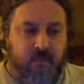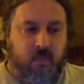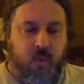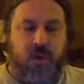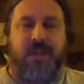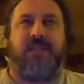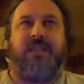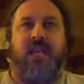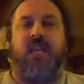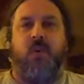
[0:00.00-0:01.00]
more
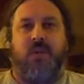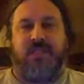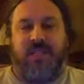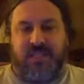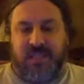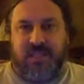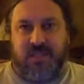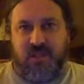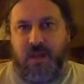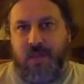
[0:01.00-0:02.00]
continuous
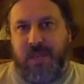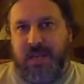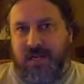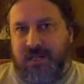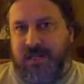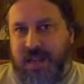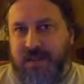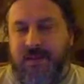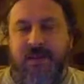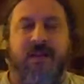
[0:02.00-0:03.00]
existence on the internet
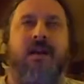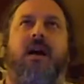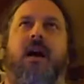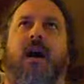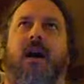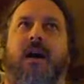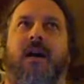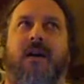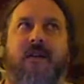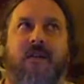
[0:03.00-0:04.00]

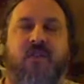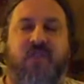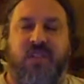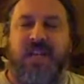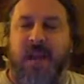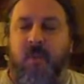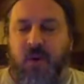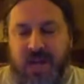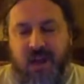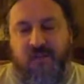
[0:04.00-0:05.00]
uh, for
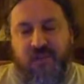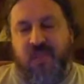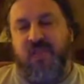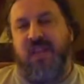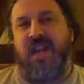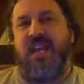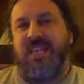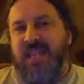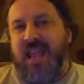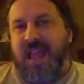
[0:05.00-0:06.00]
Cyborg Alpha than I
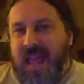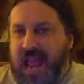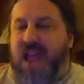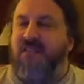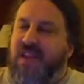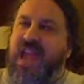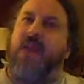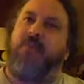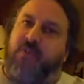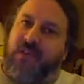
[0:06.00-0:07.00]
have
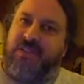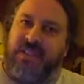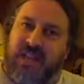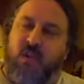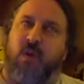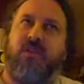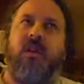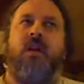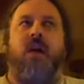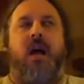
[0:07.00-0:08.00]
had previously. In other words,
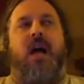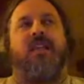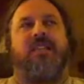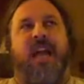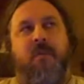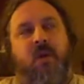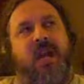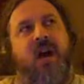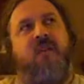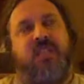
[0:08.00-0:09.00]
uh, Cyborg
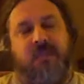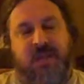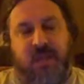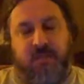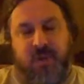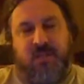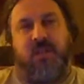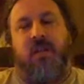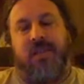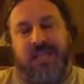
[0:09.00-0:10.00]
Alpha is going to be
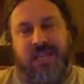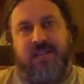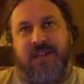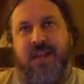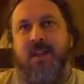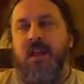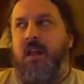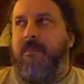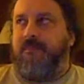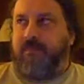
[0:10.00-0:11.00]
present on the internet
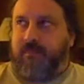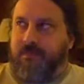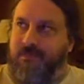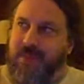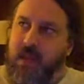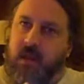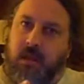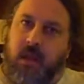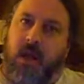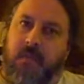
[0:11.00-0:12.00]
a
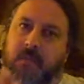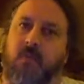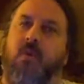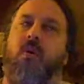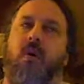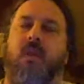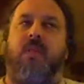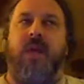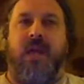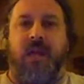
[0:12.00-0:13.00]
lot more
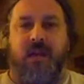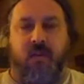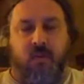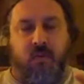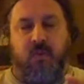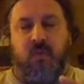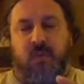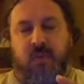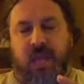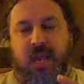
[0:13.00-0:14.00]
than
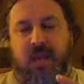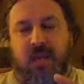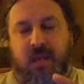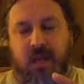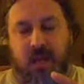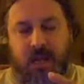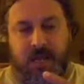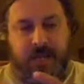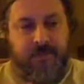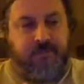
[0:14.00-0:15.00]
than
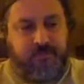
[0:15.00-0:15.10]
uh,